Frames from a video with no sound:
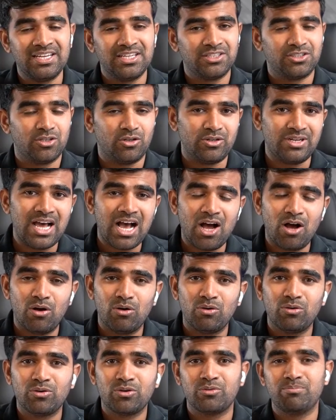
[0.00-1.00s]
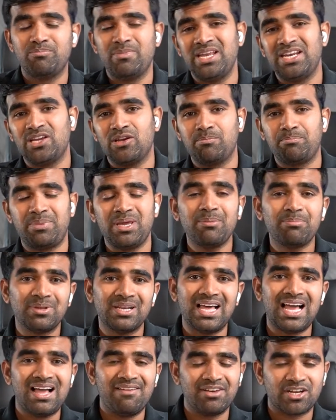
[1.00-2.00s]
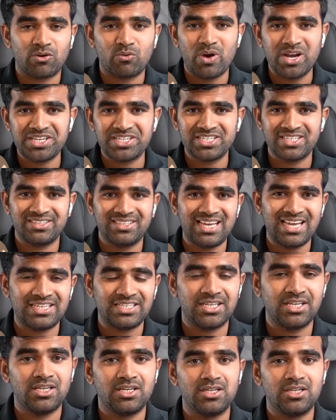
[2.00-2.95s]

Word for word: So now many people have a question that,